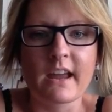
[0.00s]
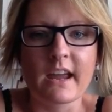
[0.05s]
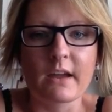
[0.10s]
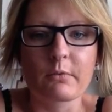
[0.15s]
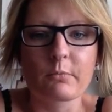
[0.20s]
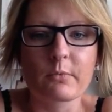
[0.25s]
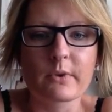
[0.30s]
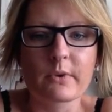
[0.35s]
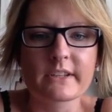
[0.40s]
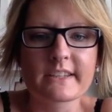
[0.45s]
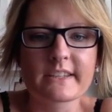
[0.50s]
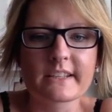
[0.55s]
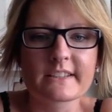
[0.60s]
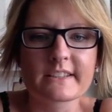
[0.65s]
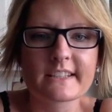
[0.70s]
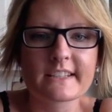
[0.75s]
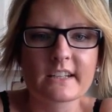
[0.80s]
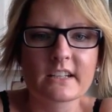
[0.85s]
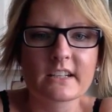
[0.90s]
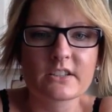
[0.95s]
And what
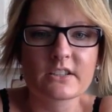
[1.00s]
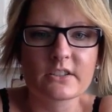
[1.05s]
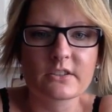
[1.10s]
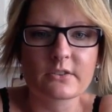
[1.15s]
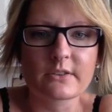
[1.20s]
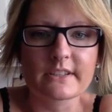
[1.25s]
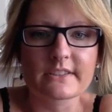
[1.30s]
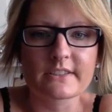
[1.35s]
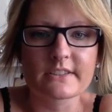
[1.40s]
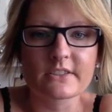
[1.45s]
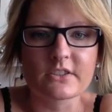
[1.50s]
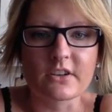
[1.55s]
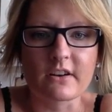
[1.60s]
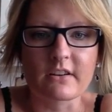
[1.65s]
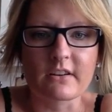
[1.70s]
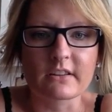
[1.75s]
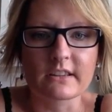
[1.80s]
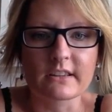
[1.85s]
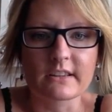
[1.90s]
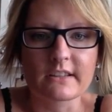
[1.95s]
that's going to do is
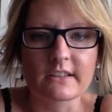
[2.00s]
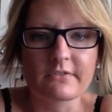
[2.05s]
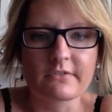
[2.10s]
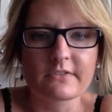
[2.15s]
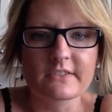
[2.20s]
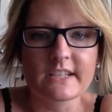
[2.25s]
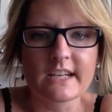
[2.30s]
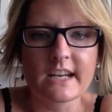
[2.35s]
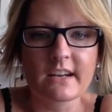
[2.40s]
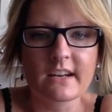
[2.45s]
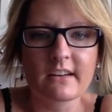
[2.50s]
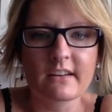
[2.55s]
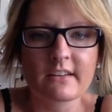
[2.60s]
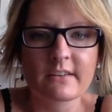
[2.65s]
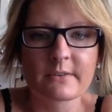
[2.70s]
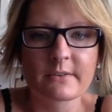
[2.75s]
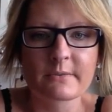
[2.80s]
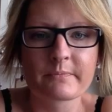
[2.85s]
start lifting